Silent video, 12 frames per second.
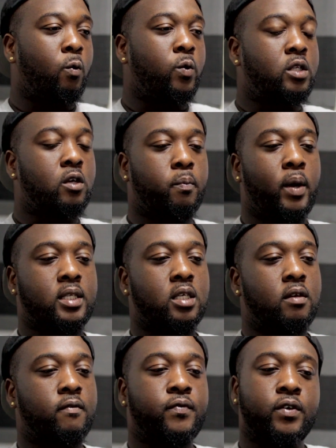We took part
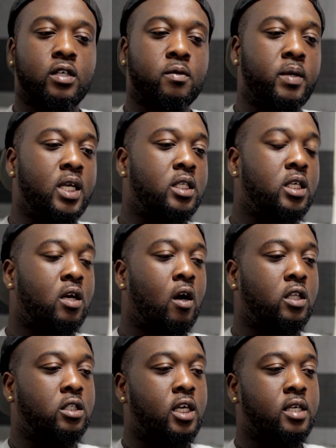in the first BET
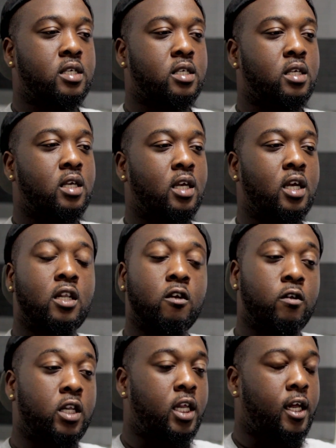contest in
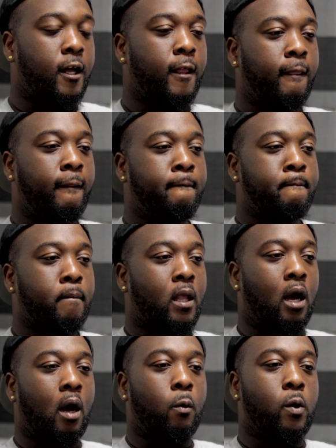Grenada,
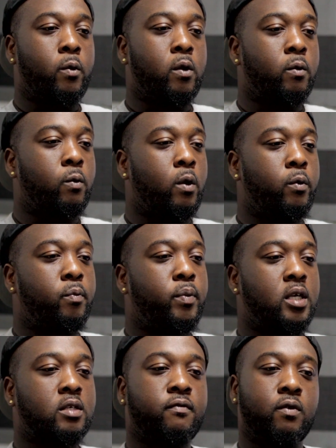where we
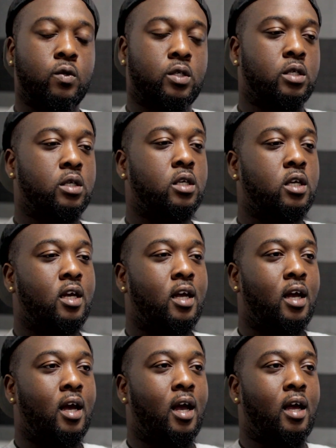placed fourth.
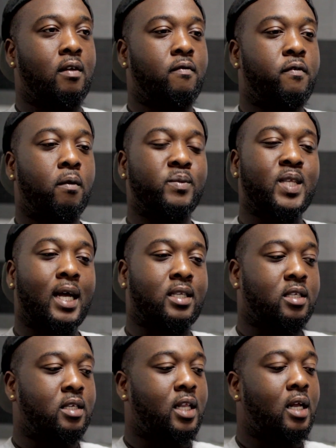And from
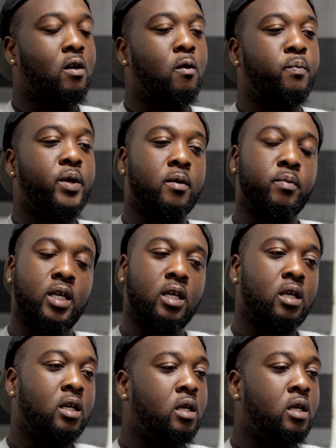that compelled me